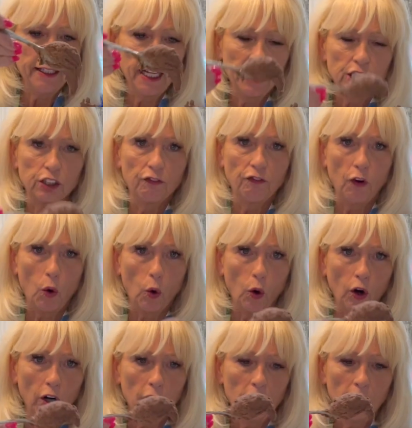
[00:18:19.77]
it's
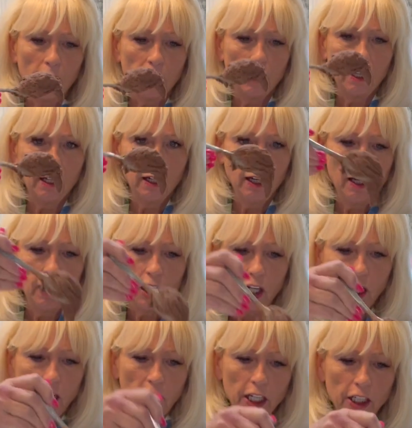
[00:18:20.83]
4.
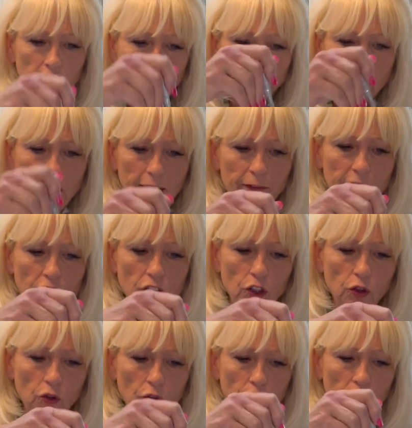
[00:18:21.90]
You could even
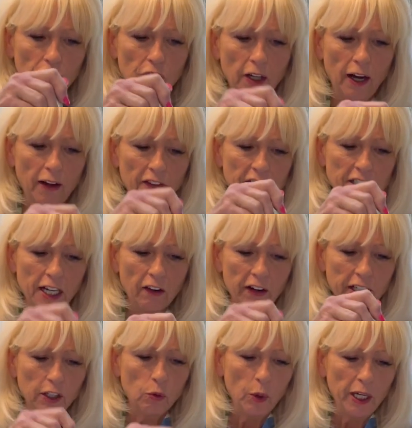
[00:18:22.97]
do the Dairy
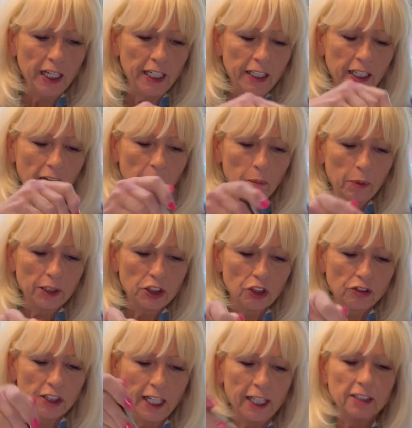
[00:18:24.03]
Queen blizzard
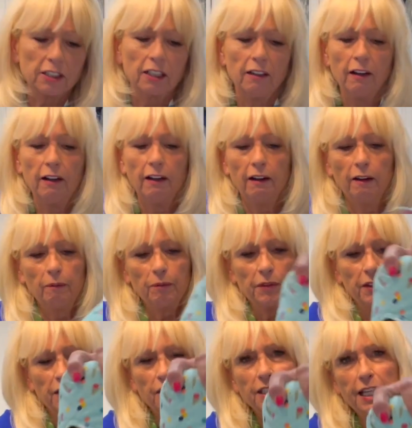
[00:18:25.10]
test.
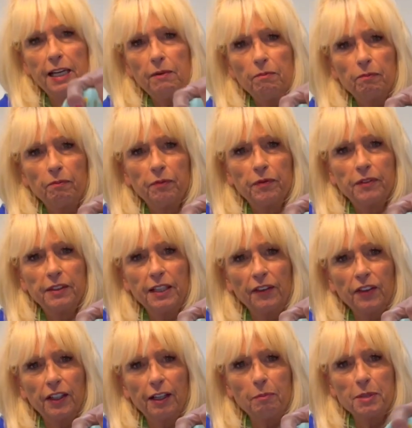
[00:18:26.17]
See,
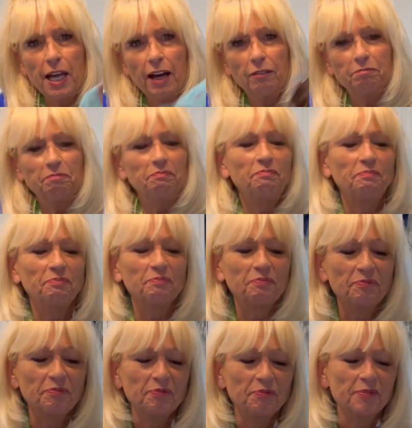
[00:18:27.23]
nothing comes out.
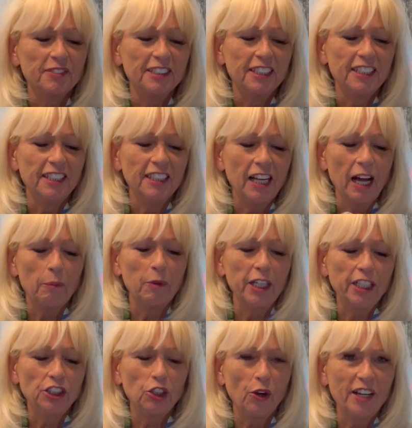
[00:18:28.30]
I'm going to
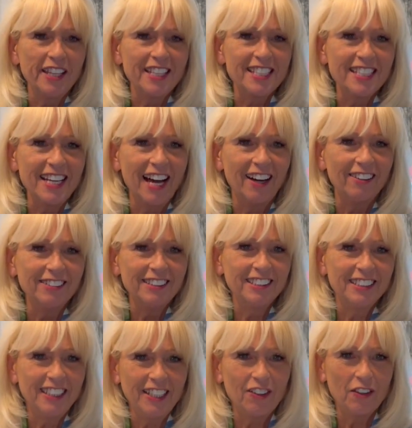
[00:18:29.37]
enjoy this now.
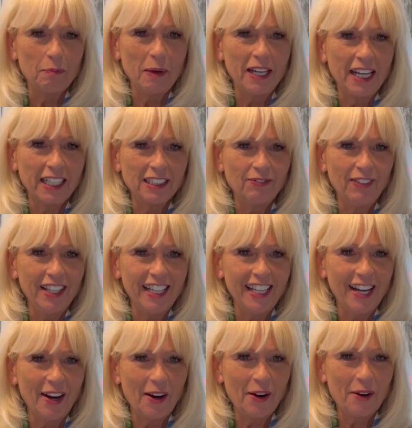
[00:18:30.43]
See you in my next
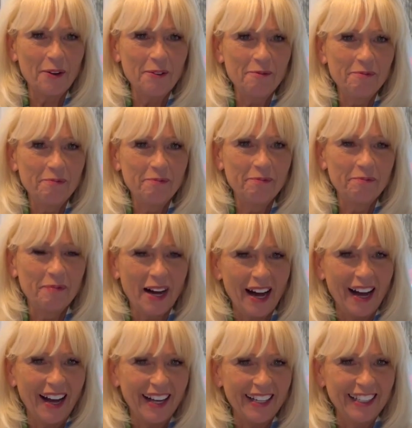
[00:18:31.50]
video.
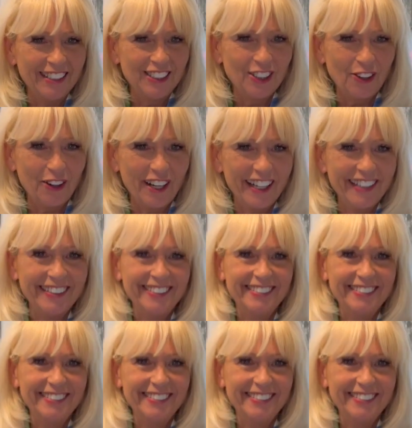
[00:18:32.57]
Bye. Enjoy.